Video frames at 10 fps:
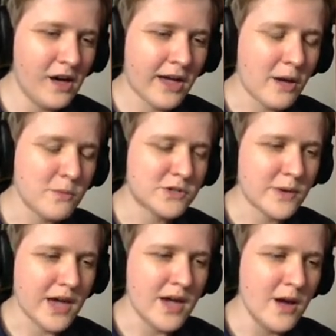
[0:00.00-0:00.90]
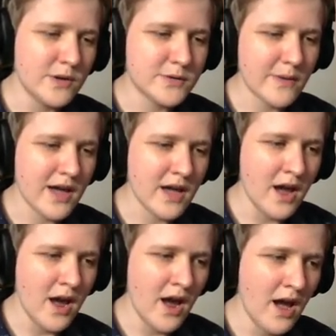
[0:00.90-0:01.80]
Okay, which way? Which Don't way?
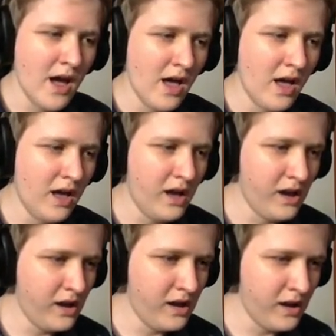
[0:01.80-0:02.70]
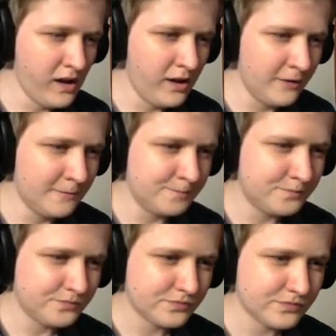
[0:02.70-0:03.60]
forget about Look me. around
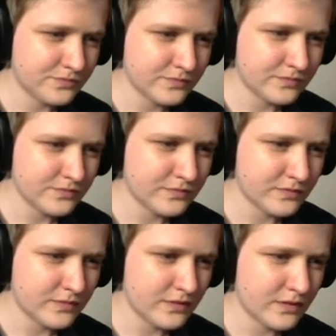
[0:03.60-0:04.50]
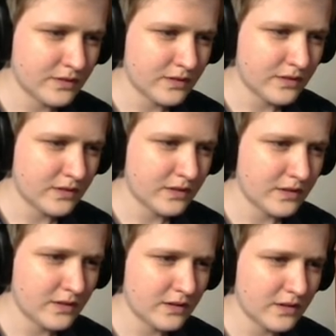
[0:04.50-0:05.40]
until you can figure out which
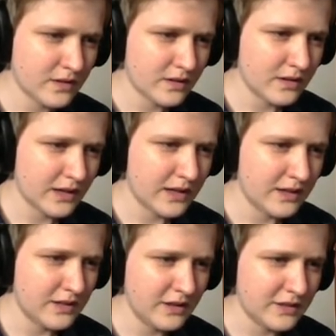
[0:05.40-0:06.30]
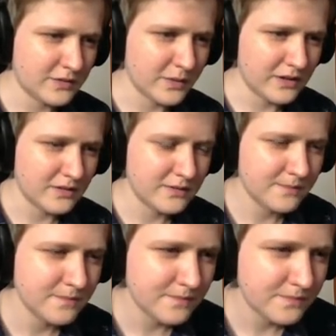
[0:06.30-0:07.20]
entrance Alice's voice is coming from the
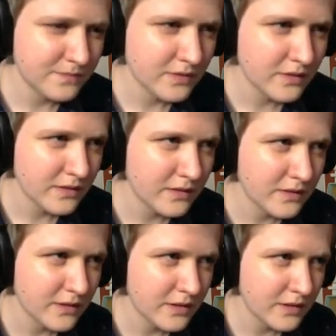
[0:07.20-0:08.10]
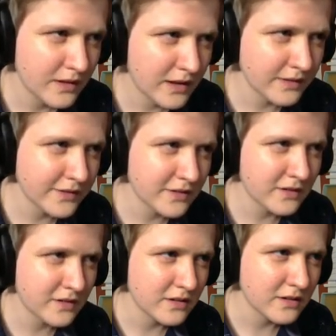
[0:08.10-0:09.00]
loudest. Now
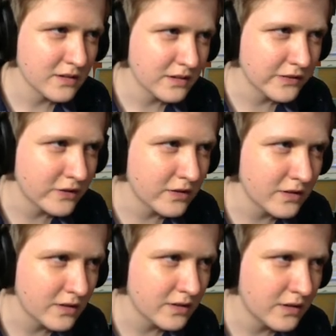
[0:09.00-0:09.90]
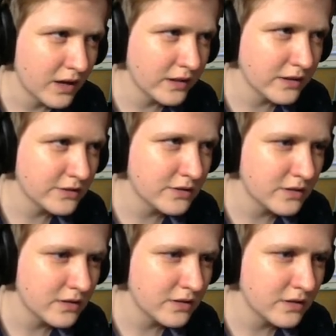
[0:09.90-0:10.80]
listen, listen, Alice.
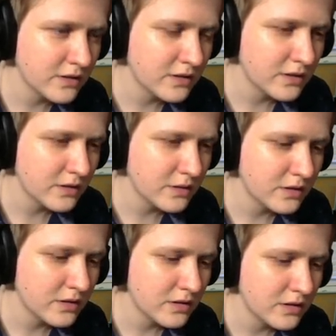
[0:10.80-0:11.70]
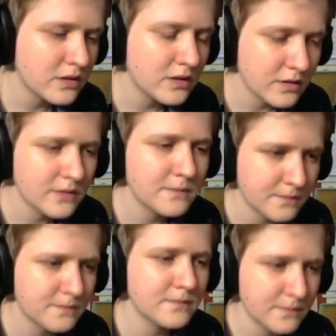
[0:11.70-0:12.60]
Please hurry.
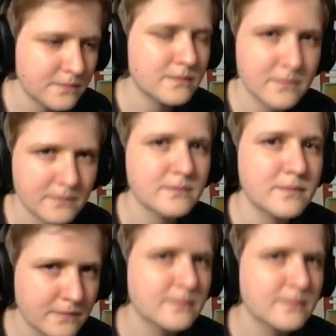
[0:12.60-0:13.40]
Good choice.